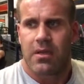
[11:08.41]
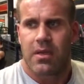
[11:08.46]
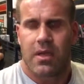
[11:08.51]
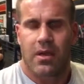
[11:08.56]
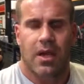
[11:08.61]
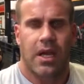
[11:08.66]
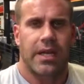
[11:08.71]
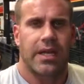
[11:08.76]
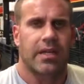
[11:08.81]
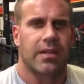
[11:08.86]
you
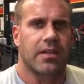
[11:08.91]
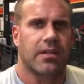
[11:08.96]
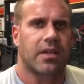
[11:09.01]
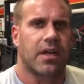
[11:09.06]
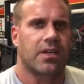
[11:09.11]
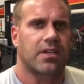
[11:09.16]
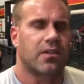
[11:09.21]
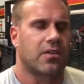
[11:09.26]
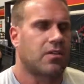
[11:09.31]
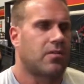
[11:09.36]
know, I need to
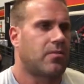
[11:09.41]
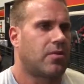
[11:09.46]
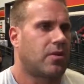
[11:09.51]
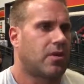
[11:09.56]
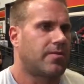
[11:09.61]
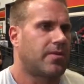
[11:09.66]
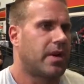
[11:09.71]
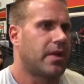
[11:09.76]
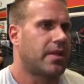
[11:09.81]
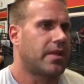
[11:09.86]
touch a little
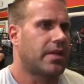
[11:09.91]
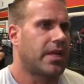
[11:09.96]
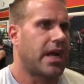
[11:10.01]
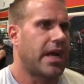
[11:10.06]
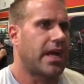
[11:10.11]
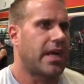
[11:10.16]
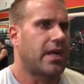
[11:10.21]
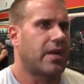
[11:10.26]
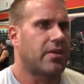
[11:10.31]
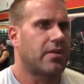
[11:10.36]
more upon the
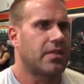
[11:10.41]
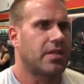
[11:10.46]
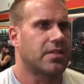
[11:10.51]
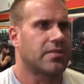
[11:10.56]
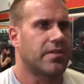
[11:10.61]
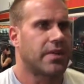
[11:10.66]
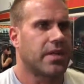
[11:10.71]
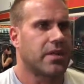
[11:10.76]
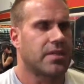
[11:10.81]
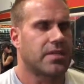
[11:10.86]
diet here in
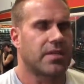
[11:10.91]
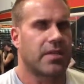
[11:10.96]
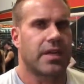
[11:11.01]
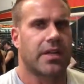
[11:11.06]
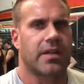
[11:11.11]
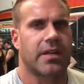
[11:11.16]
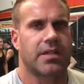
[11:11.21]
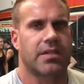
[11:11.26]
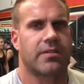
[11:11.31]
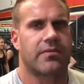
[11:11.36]
these videos. I
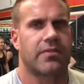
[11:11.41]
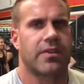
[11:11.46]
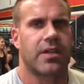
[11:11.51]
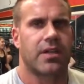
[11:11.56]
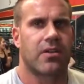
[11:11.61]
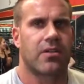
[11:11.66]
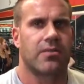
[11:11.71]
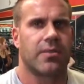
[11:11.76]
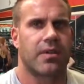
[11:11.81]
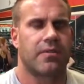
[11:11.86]
like to get some
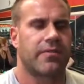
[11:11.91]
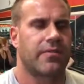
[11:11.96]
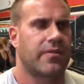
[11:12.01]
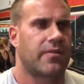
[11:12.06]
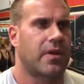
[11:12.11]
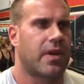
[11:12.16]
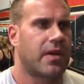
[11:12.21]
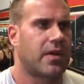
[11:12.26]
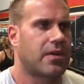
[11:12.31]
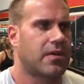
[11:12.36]
video of me
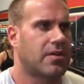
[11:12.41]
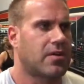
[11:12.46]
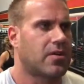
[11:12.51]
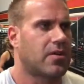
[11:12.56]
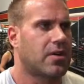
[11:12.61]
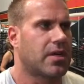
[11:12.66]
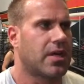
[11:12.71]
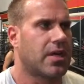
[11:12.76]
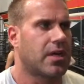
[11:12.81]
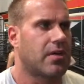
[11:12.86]
uh,
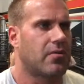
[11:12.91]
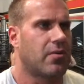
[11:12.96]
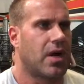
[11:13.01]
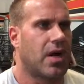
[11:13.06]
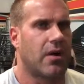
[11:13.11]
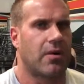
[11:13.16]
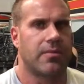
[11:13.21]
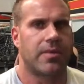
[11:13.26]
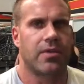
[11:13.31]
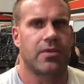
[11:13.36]
cooking and
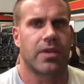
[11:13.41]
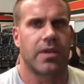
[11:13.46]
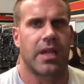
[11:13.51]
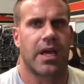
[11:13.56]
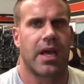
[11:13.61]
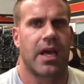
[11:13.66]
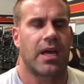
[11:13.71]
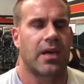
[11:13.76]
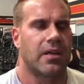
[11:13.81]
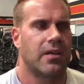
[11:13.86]
how I'm doing
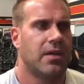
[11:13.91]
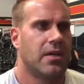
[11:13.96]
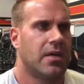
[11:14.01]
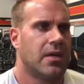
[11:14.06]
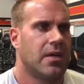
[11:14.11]
that.